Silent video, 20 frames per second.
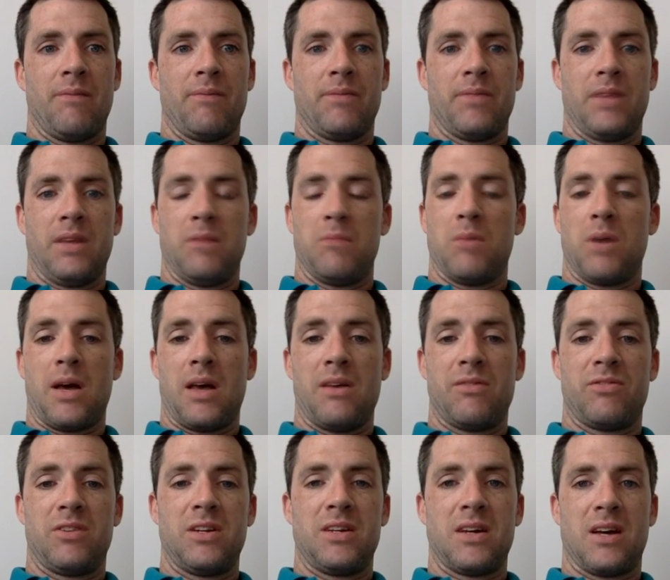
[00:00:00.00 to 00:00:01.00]
in my
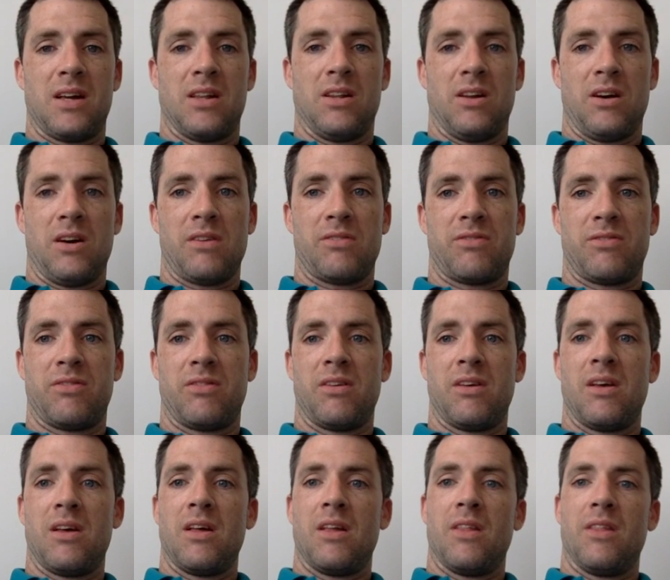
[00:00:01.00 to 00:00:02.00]
everyday life
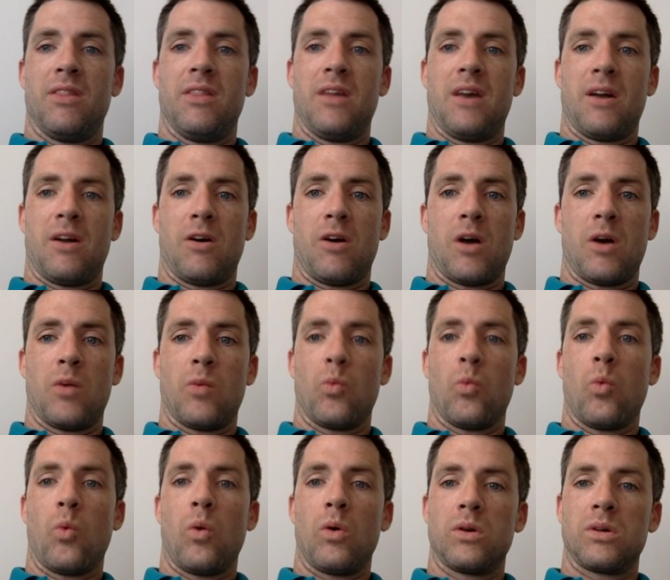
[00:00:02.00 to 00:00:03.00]
that I
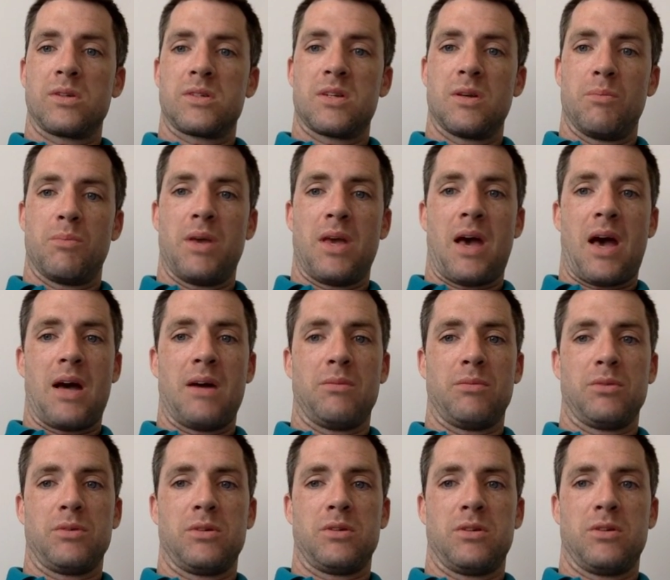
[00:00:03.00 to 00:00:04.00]
want to be able
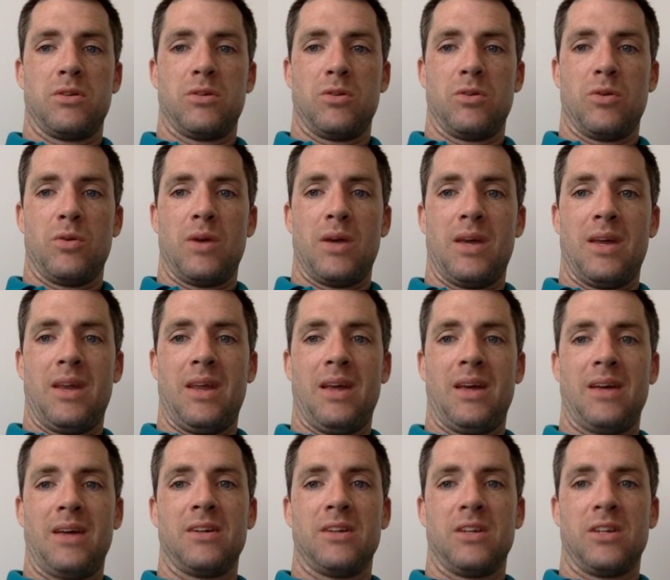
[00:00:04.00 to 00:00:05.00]
to do in
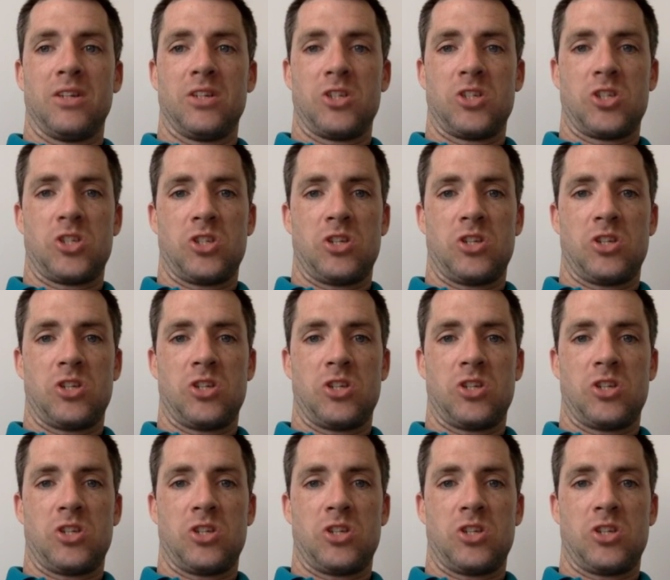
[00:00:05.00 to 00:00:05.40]
English?